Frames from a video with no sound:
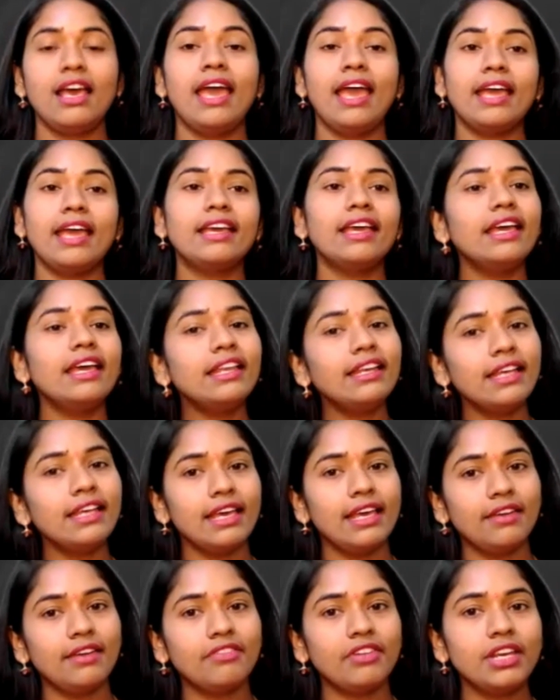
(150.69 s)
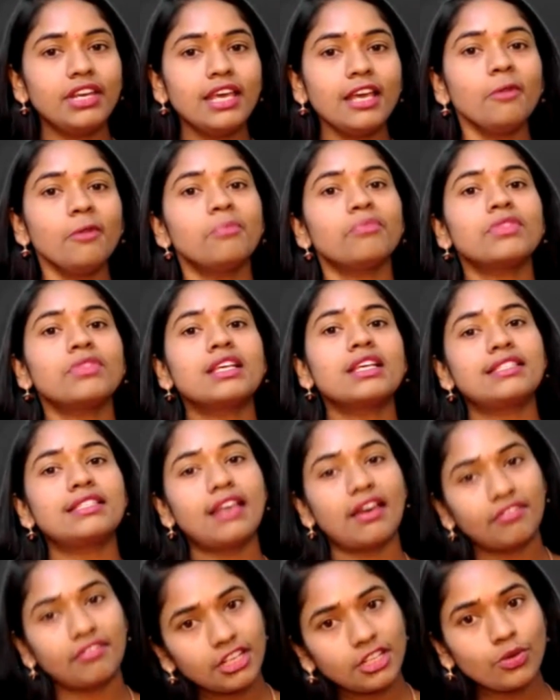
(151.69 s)
Again, evening
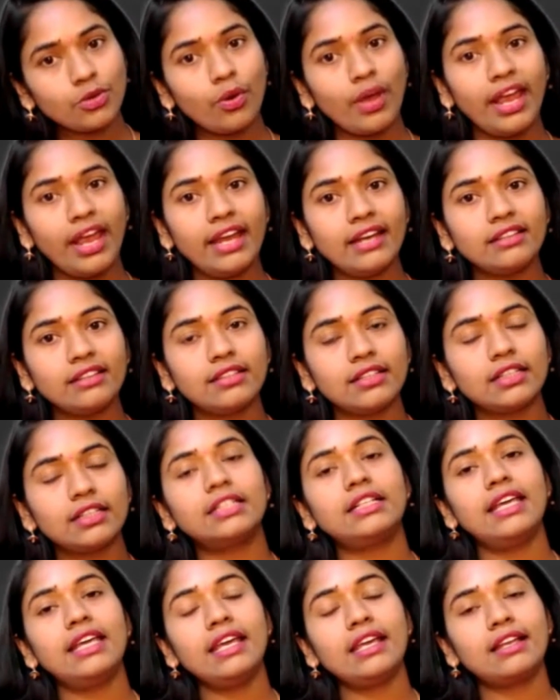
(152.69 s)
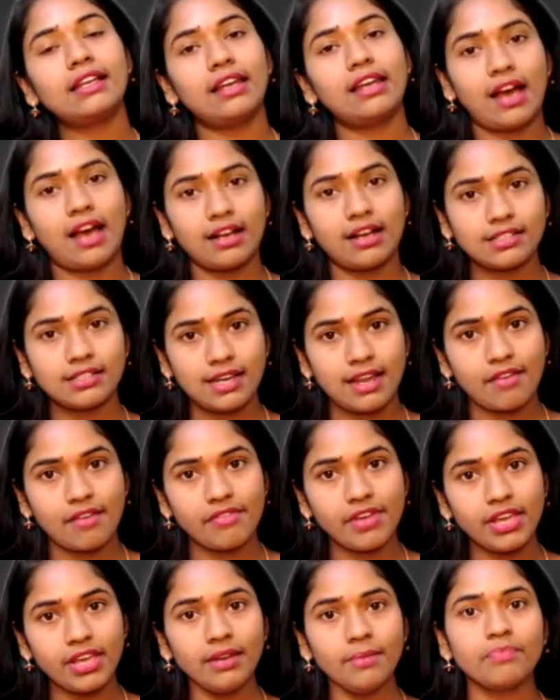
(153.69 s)
7 to 8:30, class
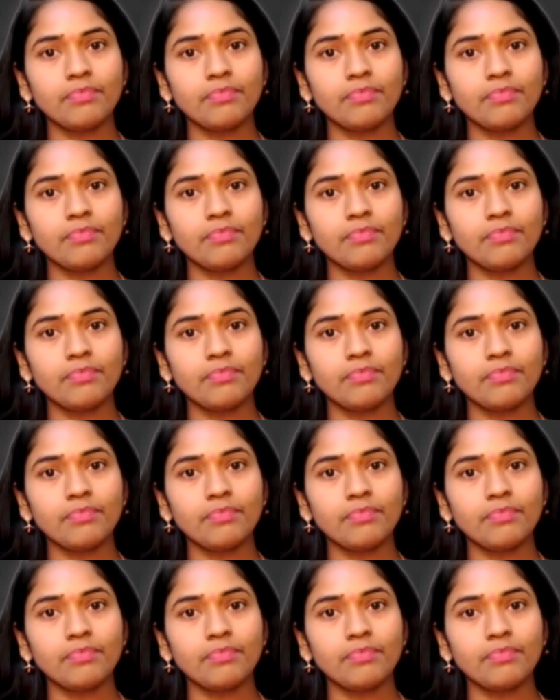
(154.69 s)
11,